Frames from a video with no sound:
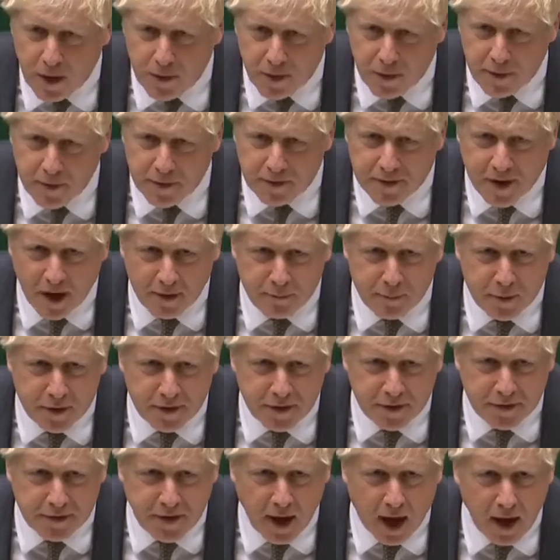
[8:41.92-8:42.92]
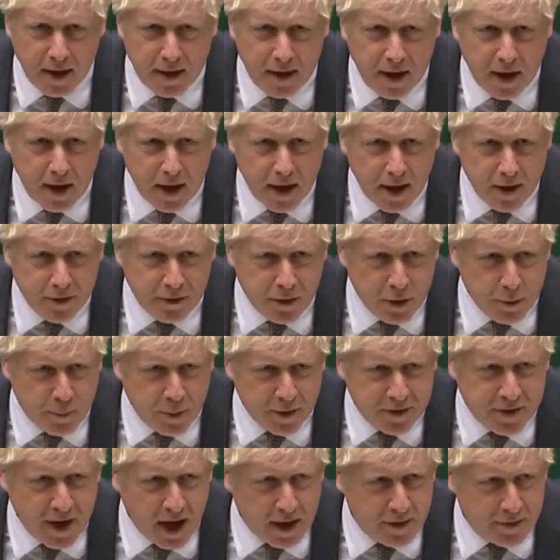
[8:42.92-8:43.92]
that this government has done to
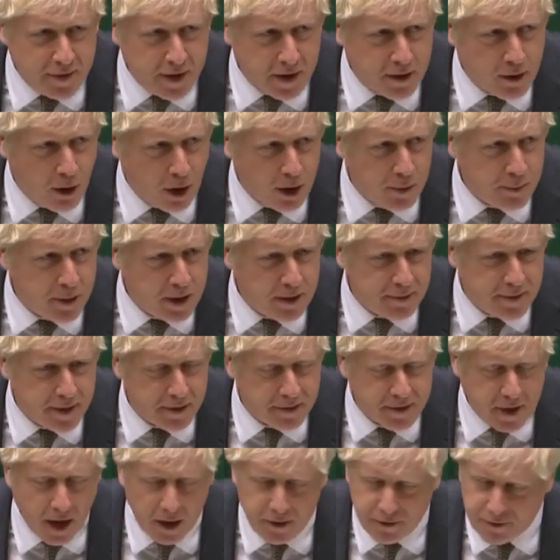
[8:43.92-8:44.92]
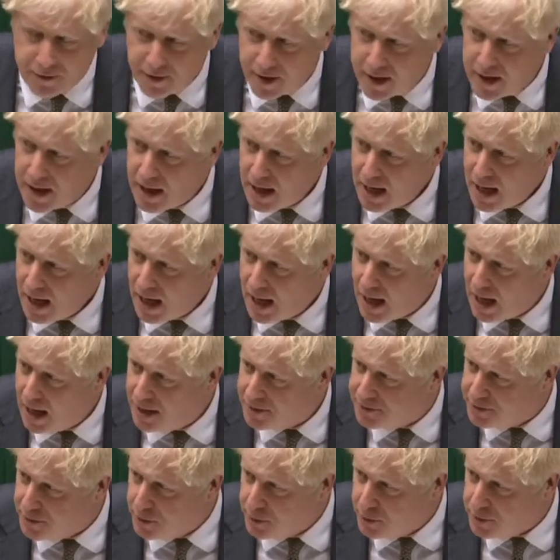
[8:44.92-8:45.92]
protect the economy of this country,
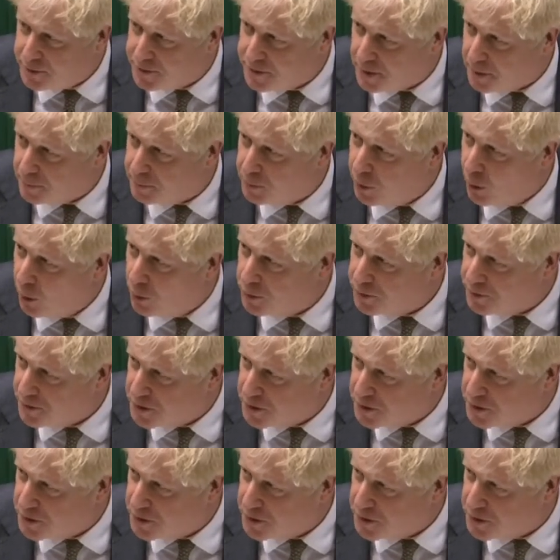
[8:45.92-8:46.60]
to support the